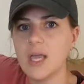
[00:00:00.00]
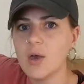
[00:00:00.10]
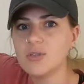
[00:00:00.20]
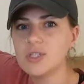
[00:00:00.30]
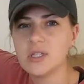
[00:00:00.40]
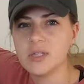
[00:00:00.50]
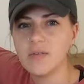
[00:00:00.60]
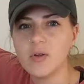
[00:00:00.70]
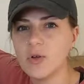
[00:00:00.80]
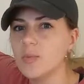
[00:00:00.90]
couch in the
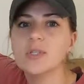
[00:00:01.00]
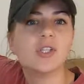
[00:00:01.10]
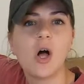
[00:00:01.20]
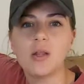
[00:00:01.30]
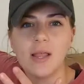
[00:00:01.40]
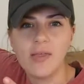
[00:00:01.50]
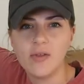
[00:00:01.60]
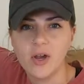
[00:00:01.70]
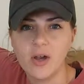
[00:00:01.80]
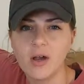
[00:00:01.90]
living room is all
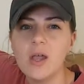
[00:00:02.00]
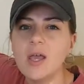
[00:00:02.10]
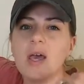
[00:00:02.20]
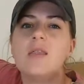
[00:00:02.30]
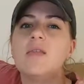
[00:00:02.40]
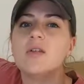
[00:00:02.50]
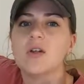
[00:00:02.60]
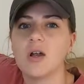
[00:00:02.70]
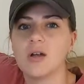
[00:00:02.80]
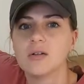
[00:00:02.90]
leather, and then
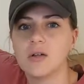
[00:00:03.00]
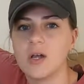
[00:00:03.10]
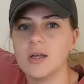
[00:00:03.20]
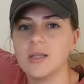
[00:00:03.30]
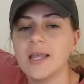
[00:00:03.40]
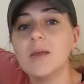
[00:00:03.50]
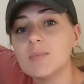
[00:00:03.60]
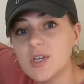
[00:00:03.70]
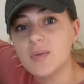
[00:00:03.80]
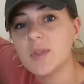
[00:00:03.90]
there are
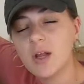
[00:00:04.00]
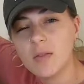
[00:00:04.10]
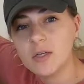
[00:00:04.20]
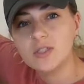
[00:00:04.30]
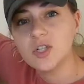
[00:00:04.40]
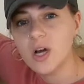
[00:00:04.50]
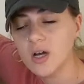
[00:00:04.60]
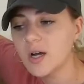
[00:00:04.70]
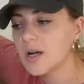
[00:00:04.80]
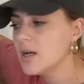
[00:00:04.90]
lamps out there that are
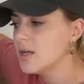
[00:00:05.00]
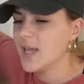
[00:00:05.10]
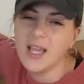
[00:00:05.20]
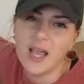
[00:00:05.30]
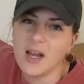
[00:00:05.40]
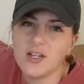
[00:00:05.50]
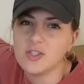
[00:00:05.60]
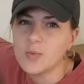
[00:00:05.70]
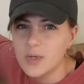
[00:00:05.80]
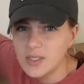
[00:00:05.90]
darker. Again, I
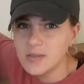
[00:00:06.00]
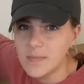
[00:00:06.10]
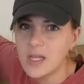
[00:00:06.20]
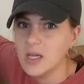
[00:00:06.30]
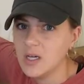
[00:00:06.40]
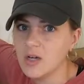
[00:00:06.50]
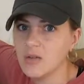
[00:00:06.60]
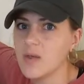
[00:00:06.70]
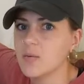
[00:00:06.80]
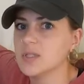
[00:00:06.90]
just wanted something in here
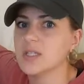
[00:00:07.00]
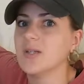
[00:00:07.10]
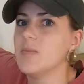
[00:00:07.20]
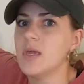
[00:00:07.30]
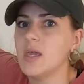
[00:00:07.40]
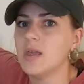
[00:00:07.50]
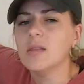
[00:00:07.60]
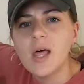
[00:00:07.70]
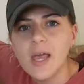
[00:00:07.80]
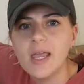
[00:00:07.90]
that was gonna be
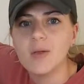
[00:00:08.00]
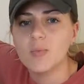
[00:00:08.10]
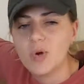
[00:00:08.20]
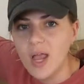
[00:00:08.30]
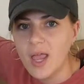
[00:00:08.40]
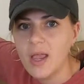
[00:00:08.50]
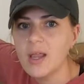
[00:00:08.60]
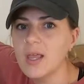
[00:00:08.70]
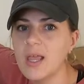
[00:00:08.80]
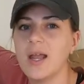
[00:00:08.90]
light and bright.
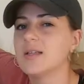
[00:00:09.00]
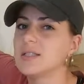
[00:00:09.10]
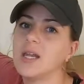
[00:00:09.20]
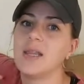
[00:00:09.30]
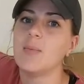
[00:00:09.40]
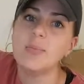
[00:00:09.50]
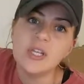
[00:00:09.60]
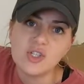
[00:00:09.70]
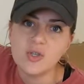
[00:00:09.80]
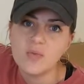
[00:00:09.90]
It has kind of that
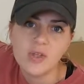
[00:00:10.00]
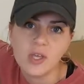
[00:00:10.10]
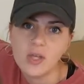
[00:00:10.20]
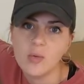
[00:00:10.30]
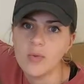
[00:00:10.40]
beachy feel